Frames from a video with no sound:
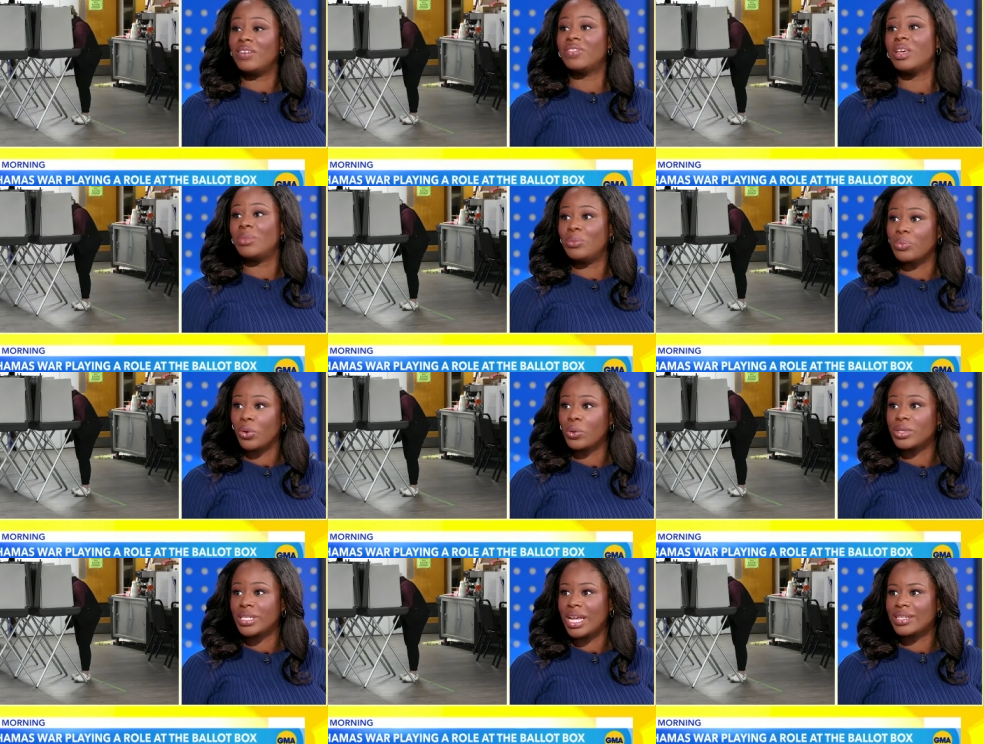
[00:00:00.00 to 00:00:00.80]
of them in
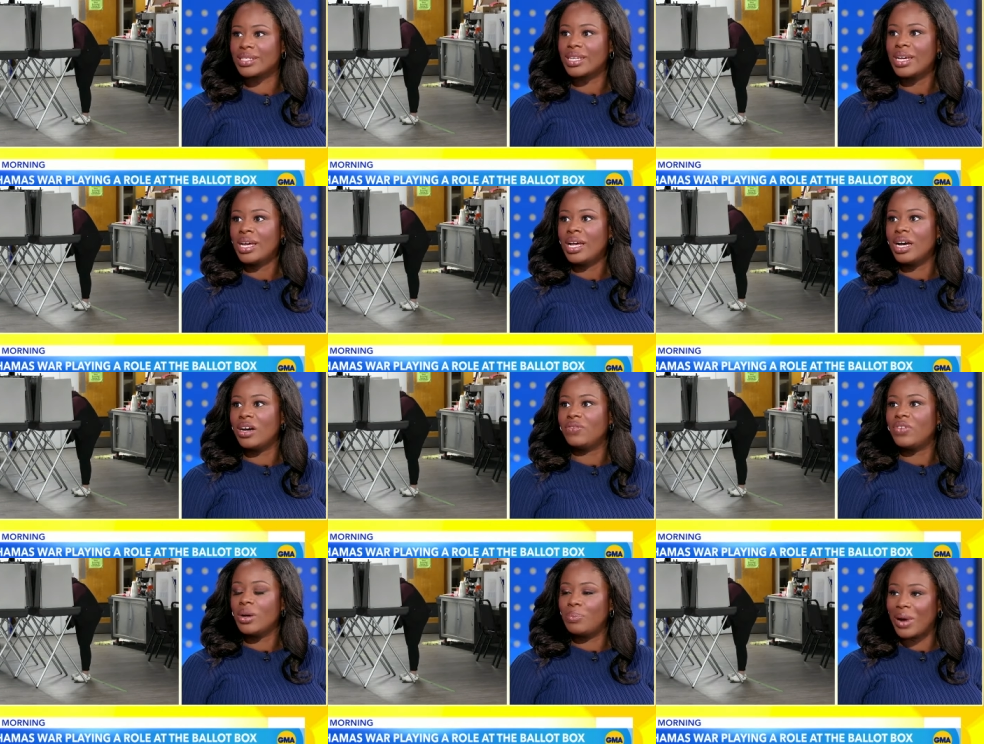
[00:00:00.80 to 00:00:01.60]
protest
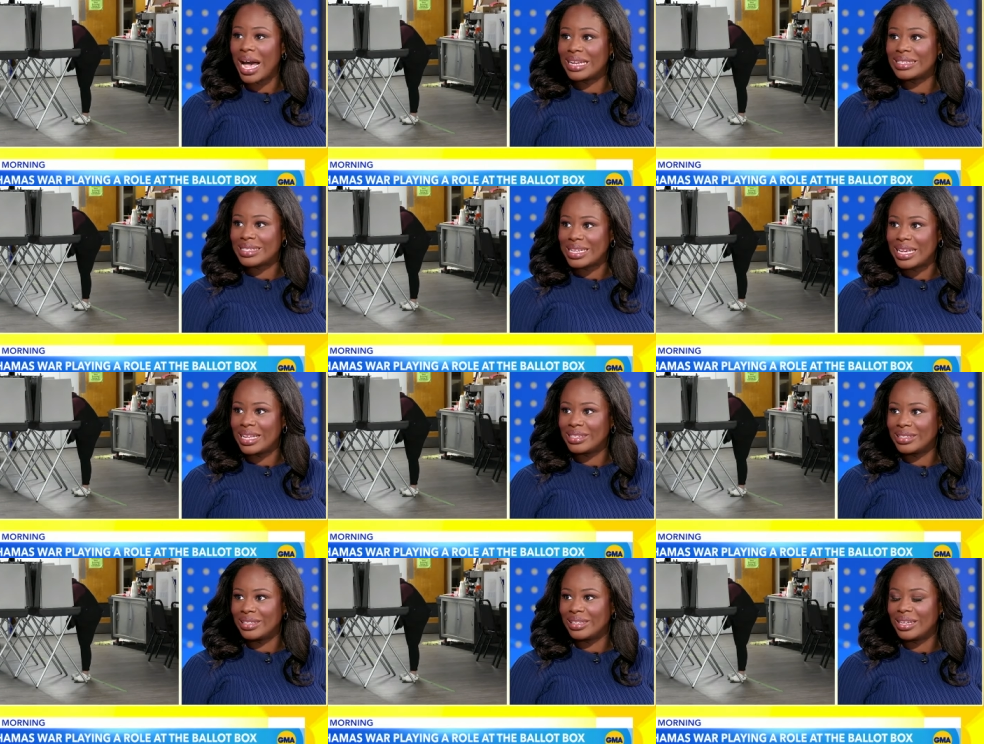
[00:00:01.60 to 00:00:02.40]
of Biden's
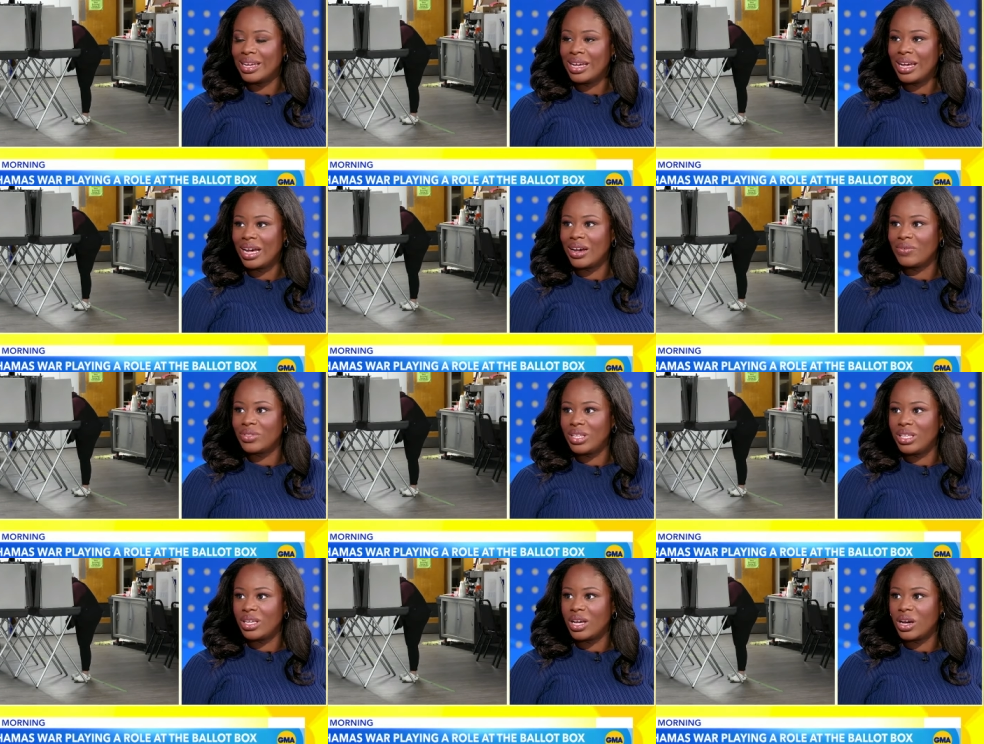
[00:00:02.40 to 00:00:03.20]
handling of
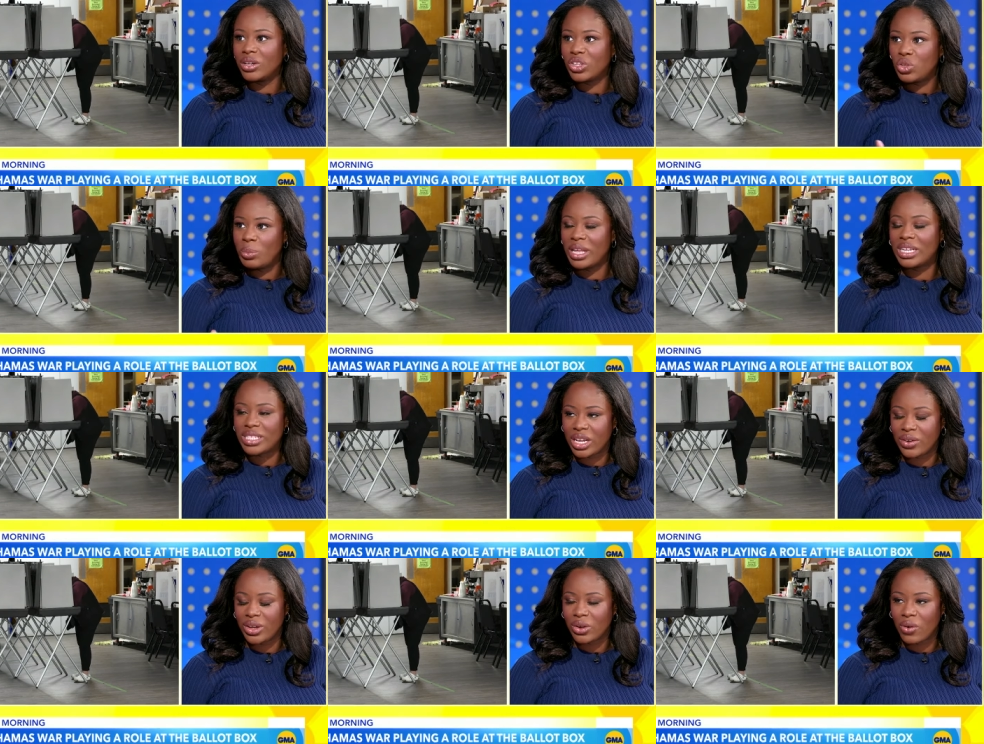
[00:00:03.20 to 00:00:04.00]
the humanitarian